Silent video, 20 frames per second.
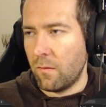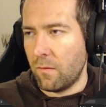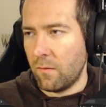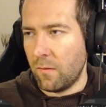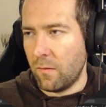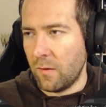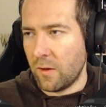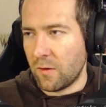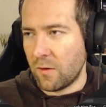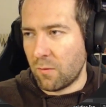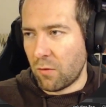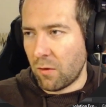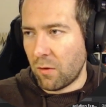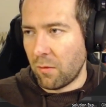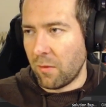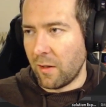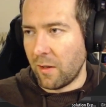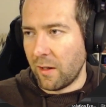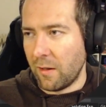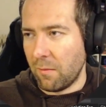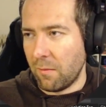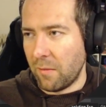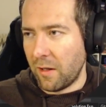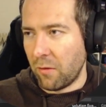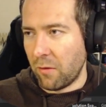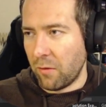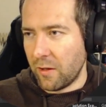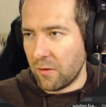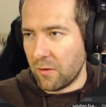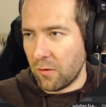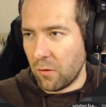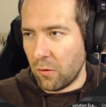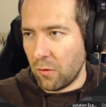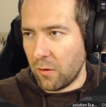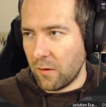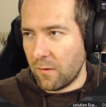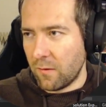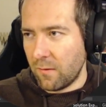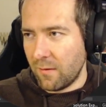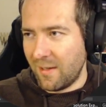There's probably better ways to do
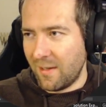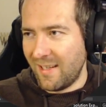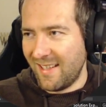this